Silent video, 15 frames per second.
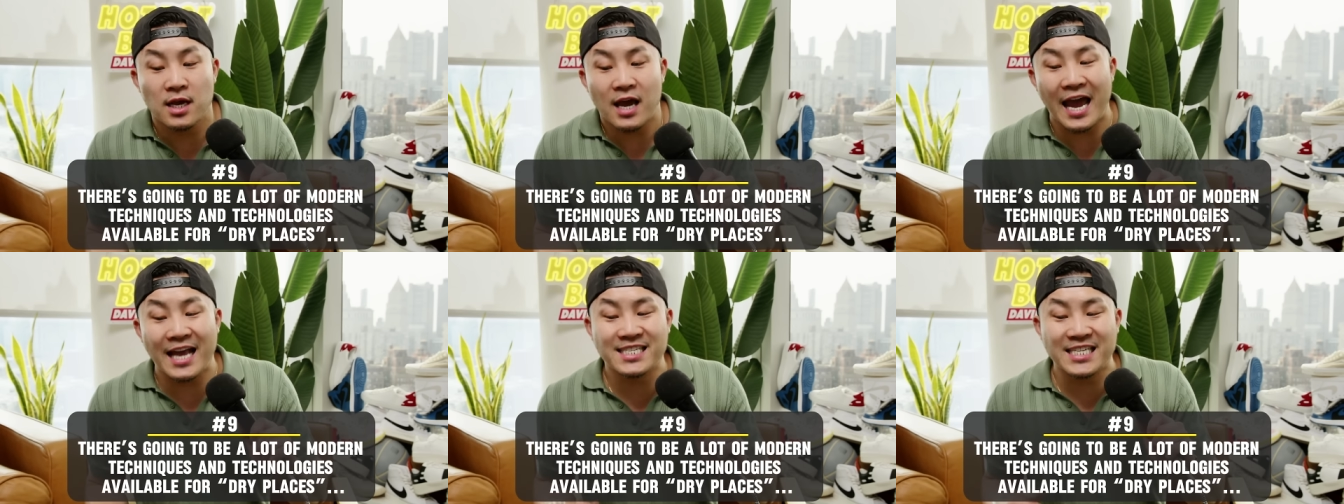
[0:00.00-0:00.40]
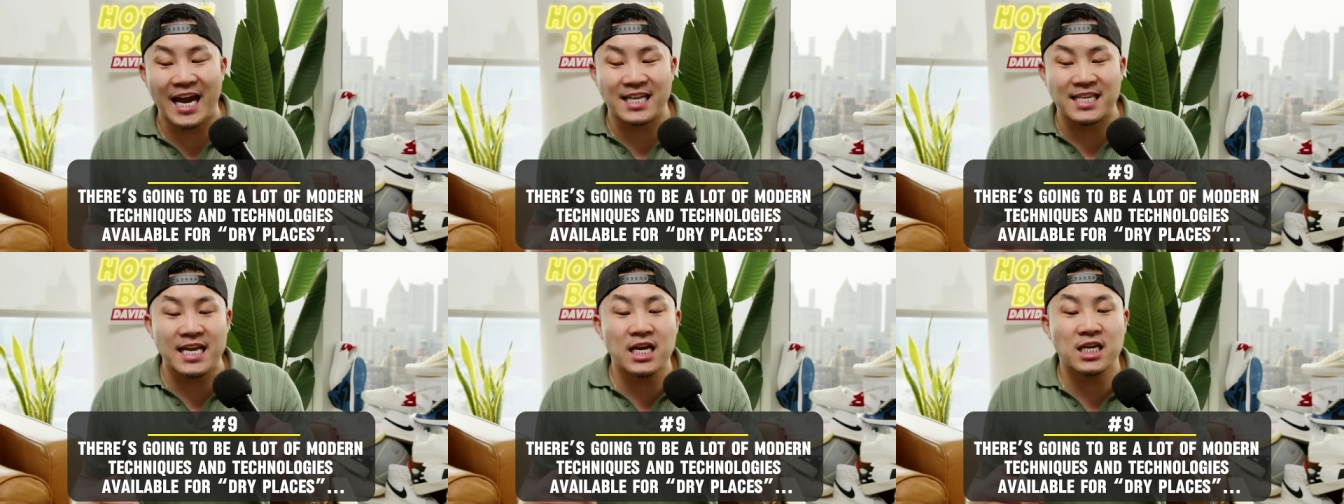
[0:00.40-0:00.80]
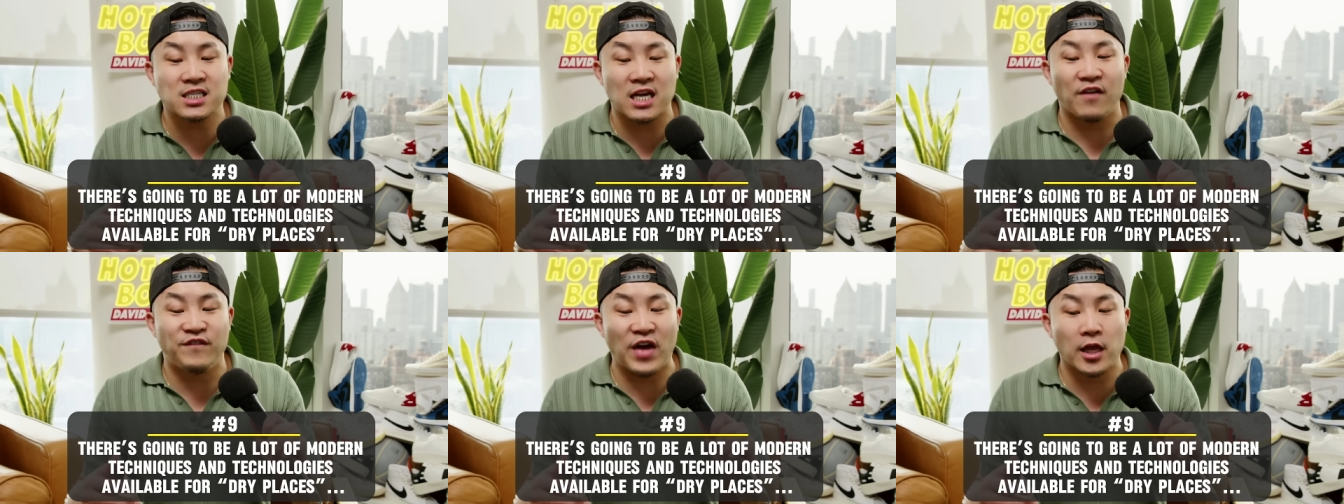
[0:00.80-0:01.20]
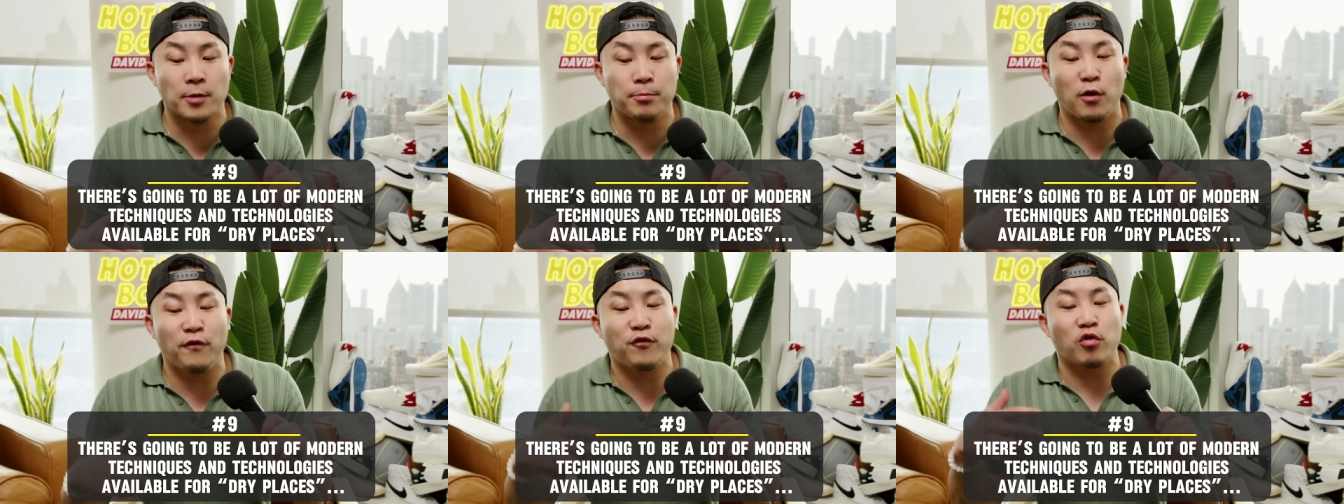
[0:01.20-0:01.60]
and techniques
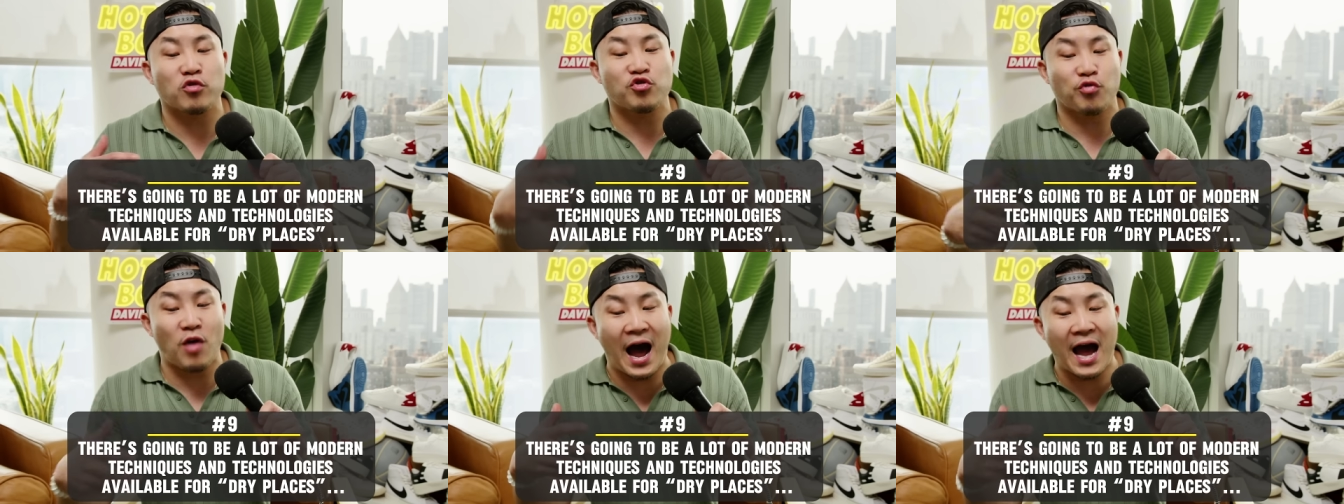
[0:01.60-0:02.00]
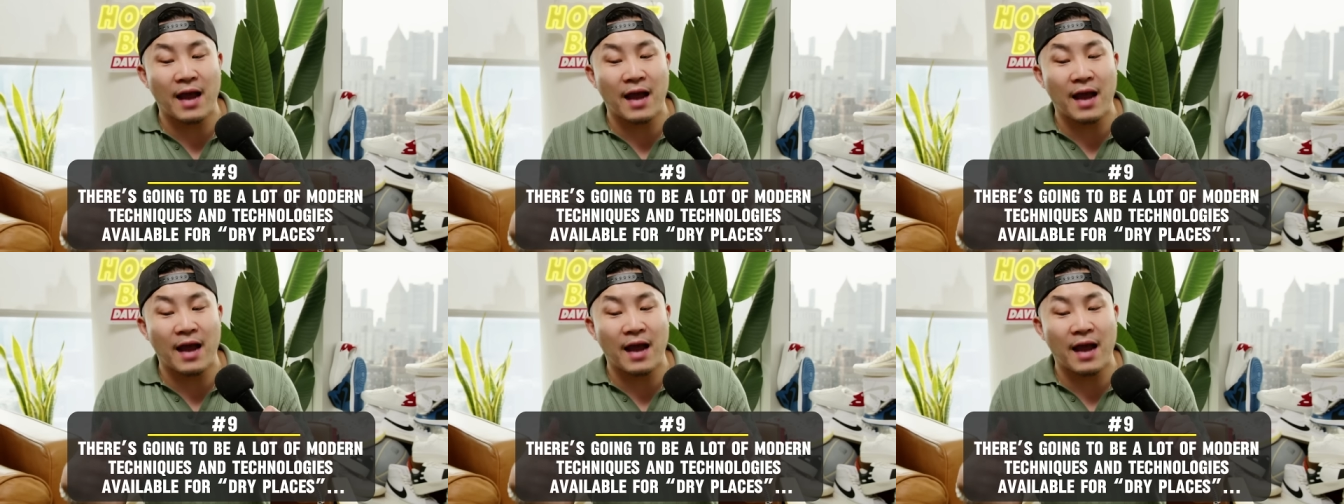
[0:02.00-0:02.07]
available for dry